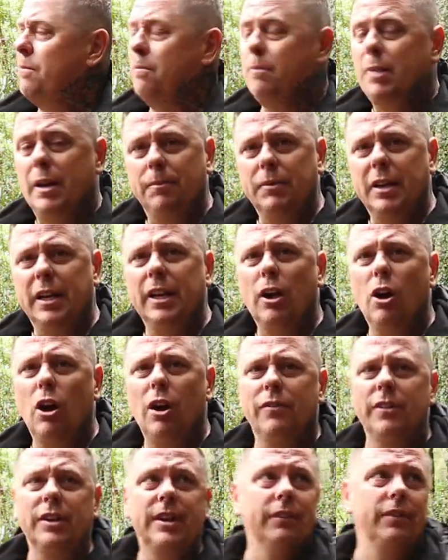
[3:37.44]
But I'm gonna go
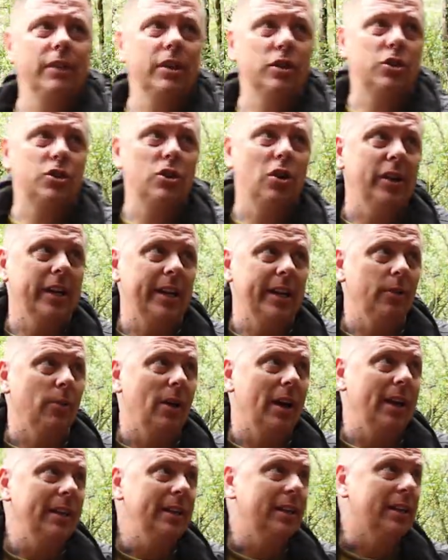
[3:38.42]
over and give it a shot
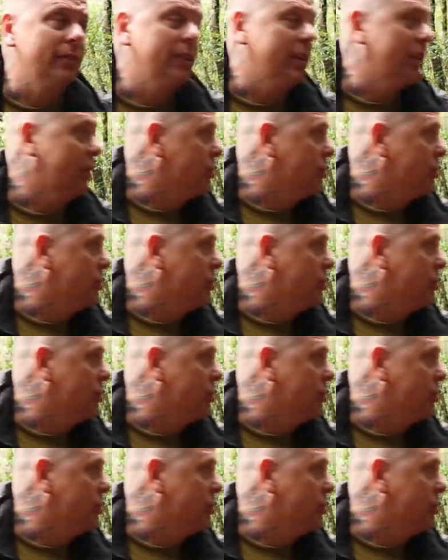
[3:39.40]
anyway, give it a